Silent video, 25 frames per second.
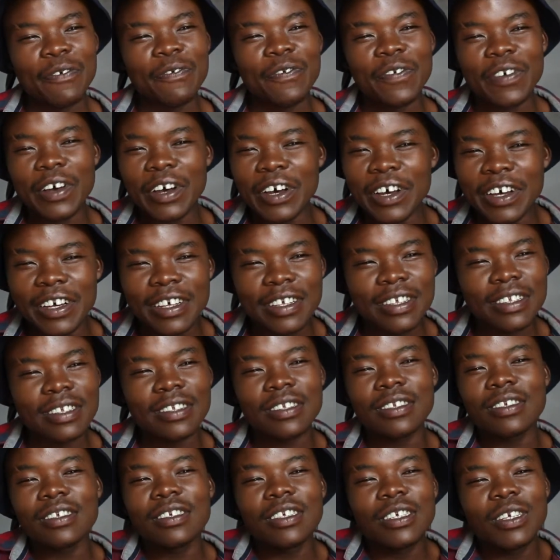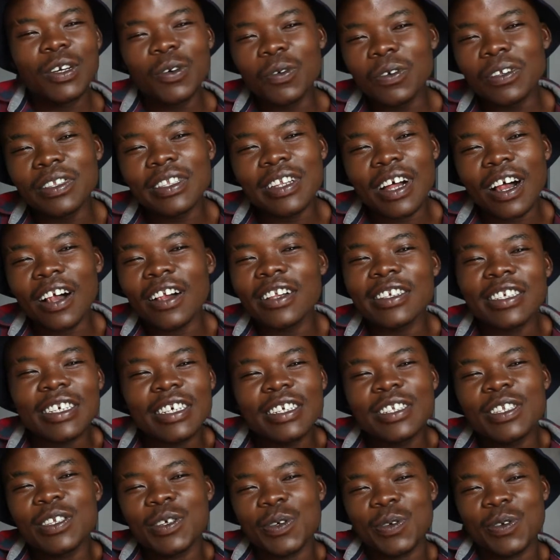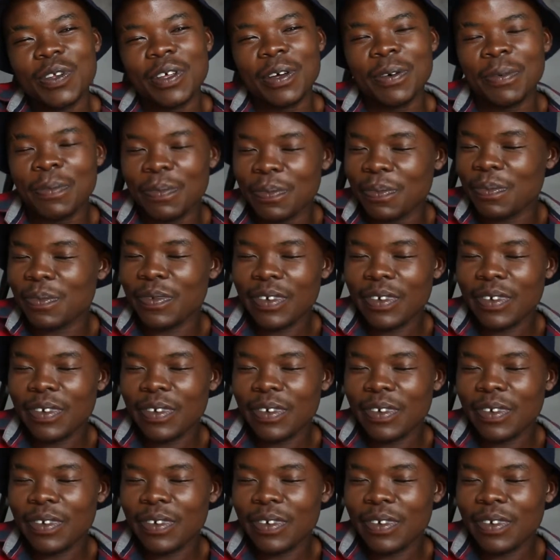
first, you will dodge into them.